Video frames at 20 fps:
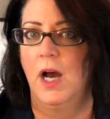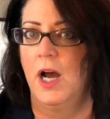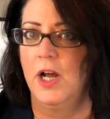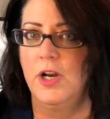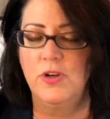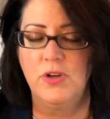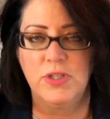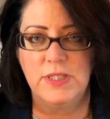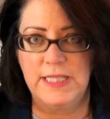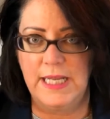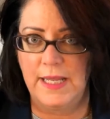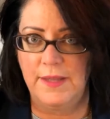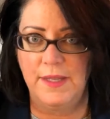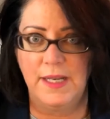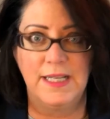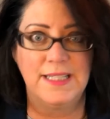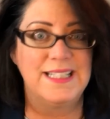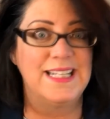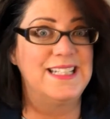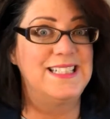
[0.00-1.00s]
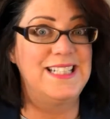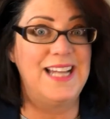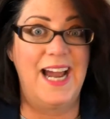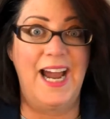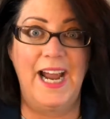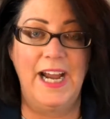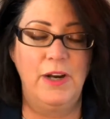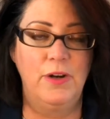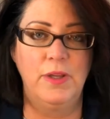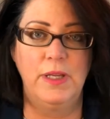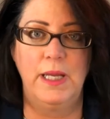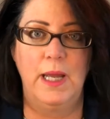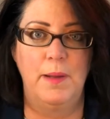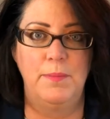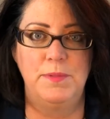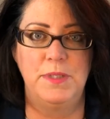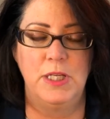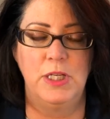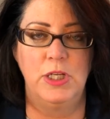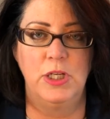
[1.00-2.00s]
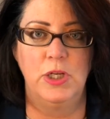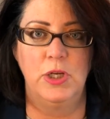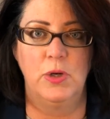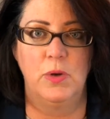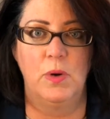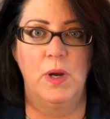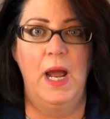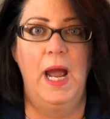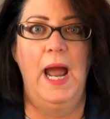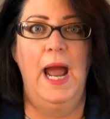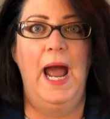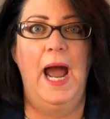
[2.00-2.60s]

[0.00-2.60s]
Understand that it's entirely up to you